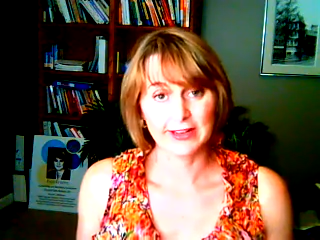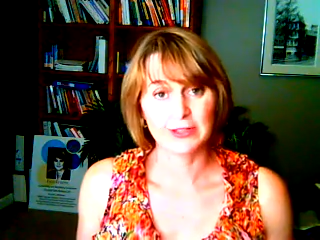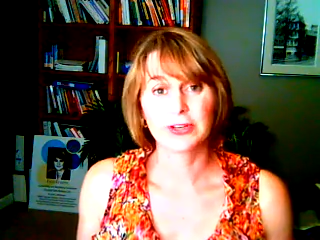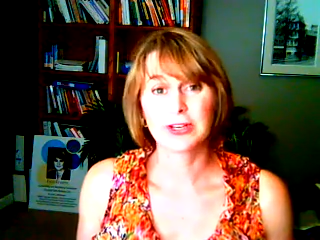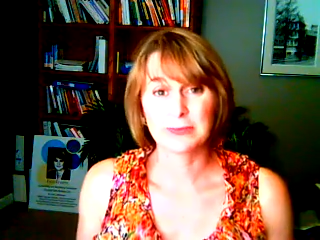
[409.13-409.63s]

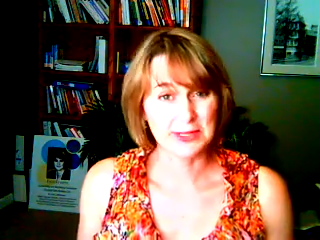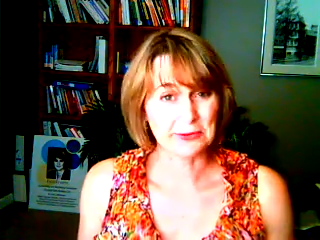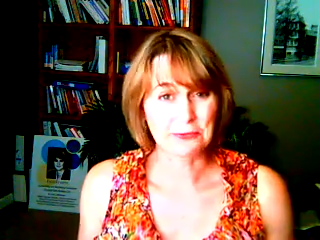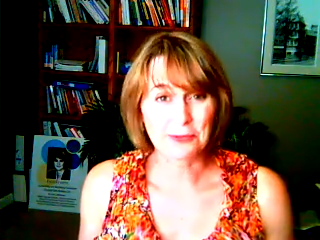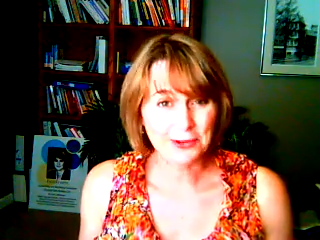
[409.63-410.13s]
You can be
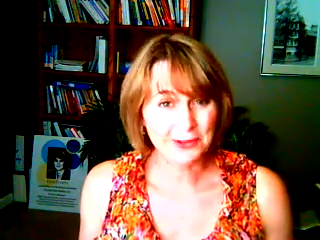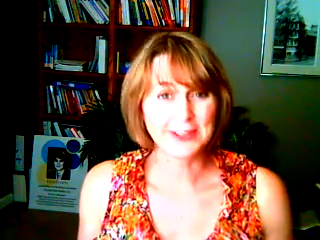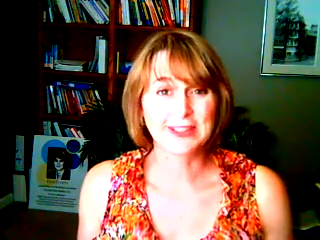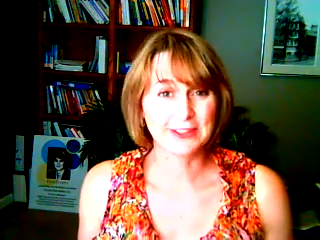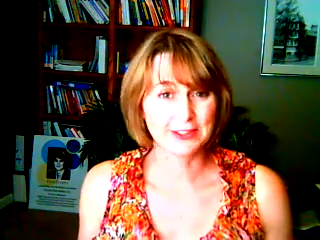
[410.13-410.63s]
a
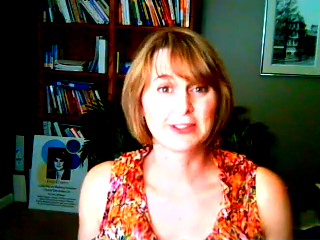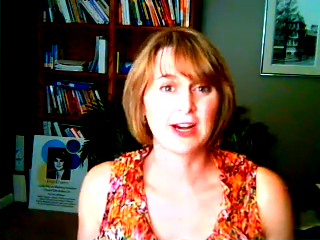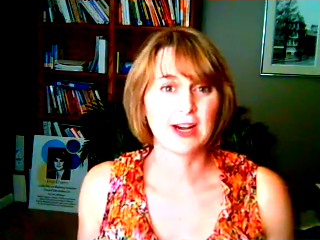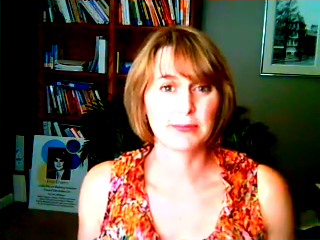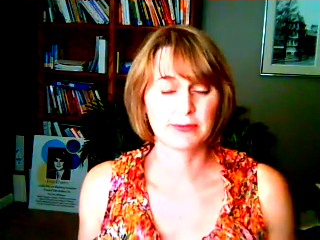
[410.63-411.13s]
really good
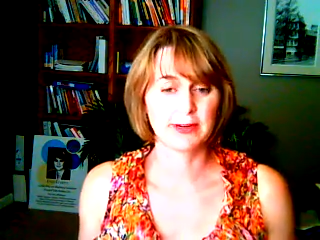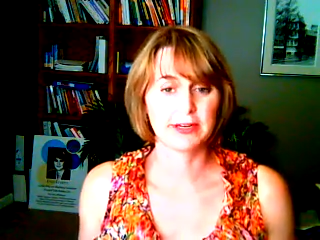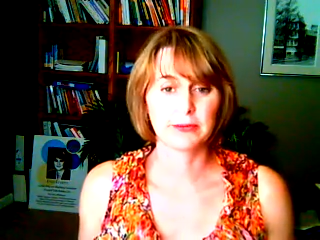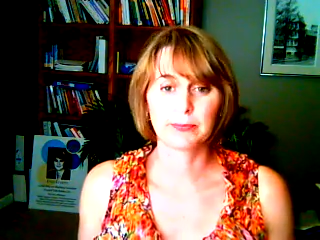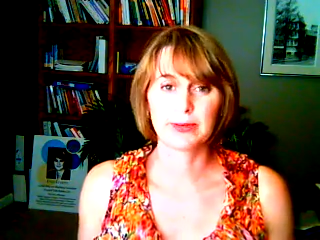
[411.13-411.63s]
copywriter,